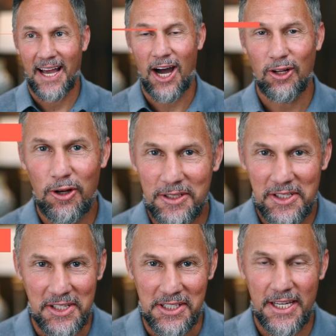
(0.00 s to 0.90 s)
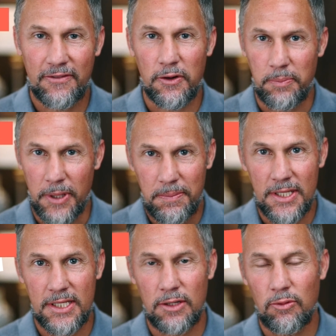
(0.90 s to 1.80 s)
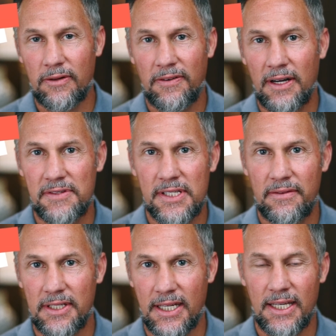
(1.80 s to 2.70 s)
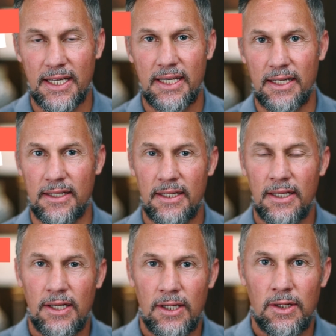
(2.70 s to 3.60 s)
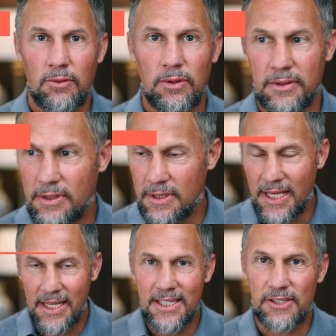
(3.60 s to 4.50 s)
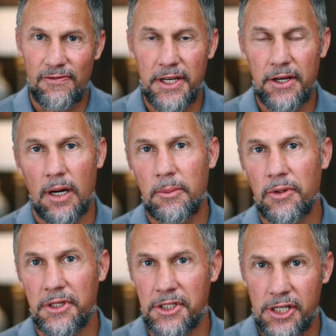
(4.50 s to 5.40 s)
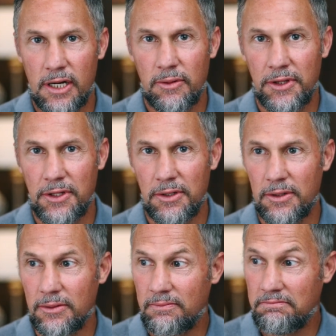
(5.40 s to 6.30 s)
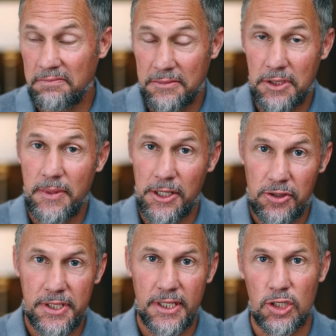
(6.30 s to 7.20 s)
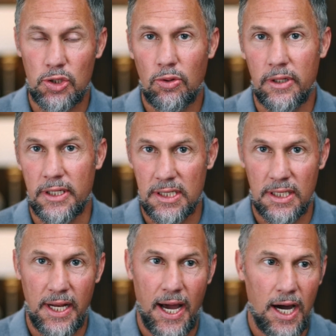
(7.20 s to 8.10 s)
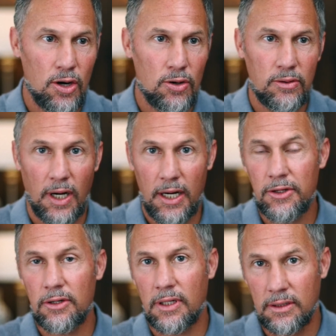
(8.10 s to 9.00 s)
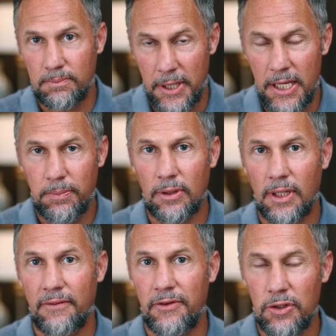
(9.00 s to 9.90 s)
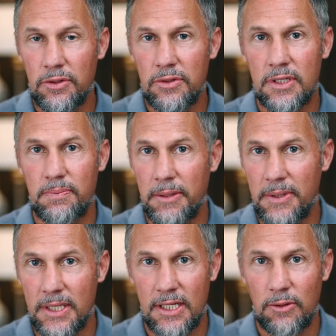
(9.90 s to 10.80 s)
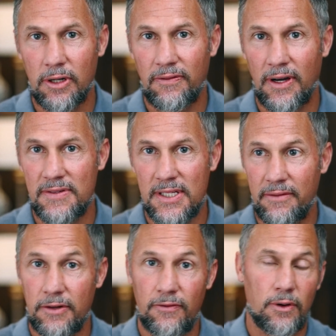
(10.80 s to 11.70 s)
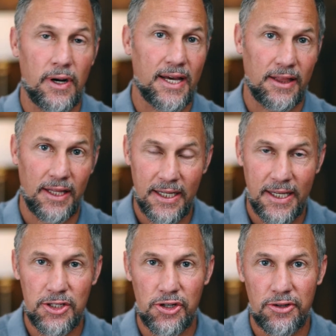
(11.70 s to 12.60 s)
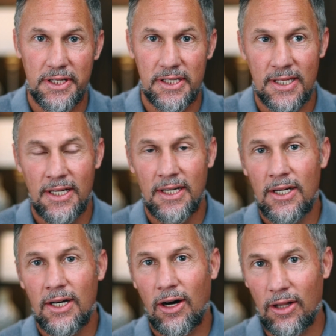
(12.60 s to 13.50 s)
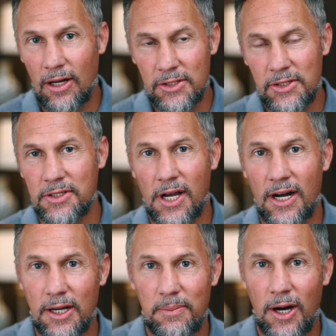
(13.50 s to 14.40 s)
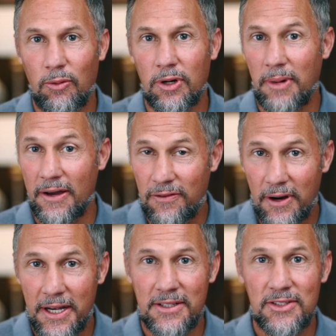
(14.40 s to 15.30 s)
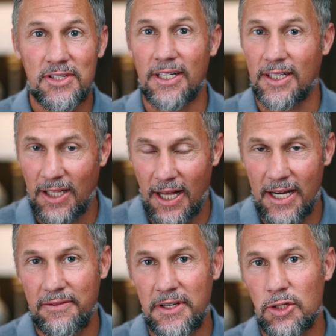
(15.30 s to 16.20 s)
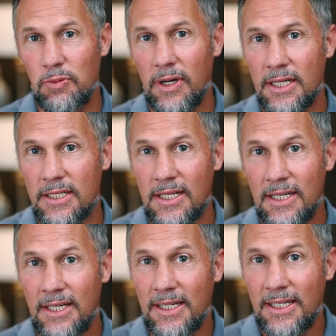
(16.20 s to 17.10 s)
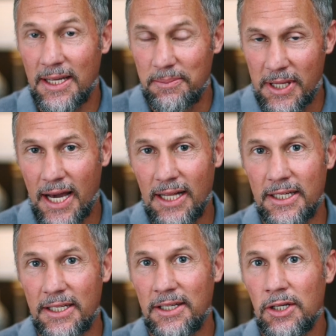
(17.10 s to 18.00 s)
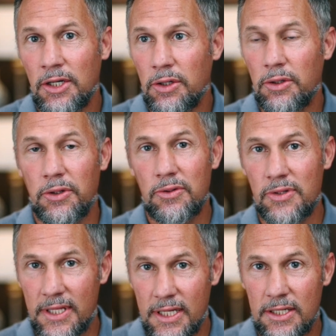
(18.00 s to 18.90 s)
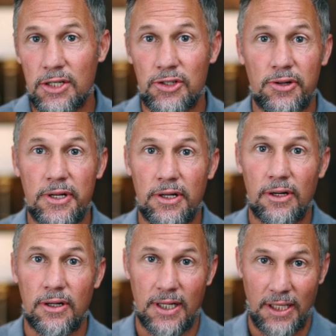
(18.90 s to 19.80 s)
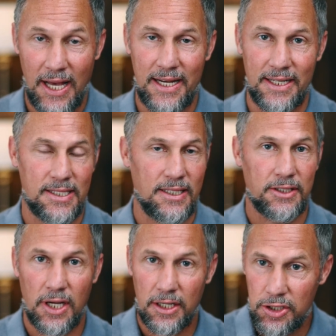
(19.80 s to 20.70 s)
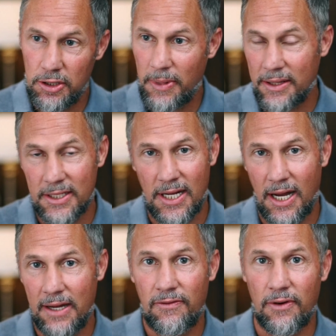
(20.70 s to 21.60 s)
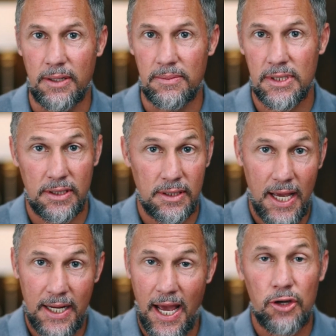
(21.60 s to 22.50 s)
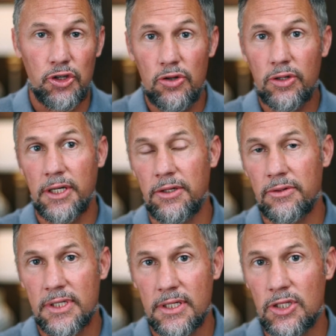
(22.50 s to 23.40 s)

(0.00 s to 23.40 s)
How long does it take for B P C one fifty-seven to kick in? Well, in this video, I'm going to share with you some interesting stories and how other people have used B P C one fifty-seven for athletic injuries. I'll also talk about one of my friends, a client of EastWest, named Kelly, who used this to treat her colitis. And I'll talk to you about the timeframes and, and how you can use it.